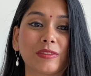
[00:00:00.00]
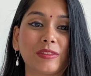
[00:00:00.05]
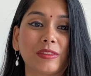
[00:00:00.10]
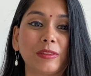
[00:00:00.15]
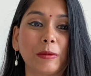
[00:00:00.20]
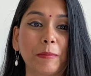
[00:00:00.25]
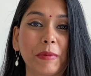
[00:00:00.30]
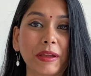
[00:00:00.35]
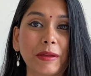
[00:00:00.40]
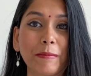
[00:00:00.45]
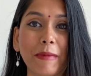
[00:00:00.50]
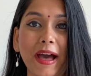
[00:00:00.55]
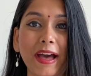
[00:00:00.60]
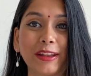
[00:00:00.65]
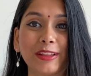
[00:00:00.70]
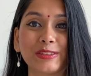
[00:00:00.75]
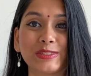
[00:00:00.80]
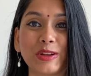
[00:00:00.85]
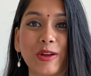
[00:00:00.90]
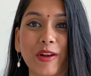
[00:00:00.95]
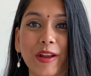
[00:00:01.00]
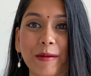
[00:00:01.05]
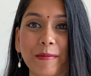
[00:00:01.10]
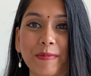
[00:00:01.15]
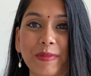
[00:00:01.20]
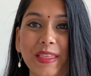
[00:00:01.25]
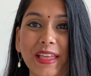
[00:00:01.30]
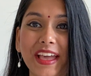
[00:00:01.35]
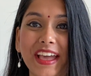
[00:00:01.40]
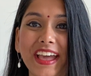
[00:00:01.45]
the big man is not
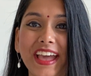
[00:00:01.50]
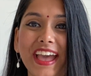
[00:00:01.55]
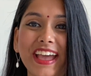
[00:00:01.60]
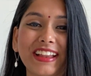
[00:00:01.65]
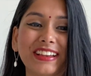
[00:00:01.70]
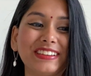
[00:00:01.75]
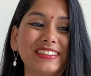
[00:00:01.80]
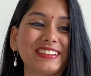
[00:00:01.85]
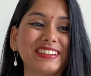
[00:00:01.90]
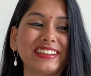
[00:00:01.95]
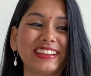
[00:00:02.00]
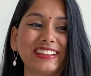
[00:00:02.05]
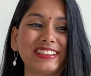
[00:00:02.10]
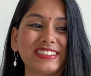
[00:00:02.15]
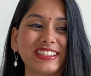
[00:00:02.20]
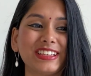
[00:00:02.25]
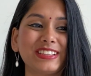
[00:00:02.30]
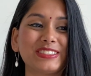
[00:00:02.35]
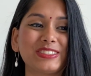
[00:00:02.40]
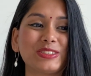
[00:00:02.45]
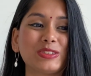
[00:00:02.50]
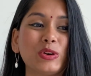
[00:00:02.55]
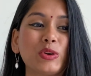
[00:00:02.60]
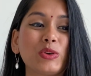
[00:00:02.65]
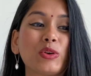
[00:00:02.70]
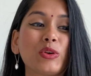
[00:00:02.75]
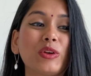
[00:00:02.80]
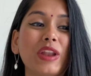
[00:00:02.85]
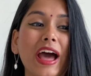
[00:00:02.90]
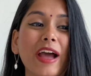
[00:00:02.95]
up there, and it's so good.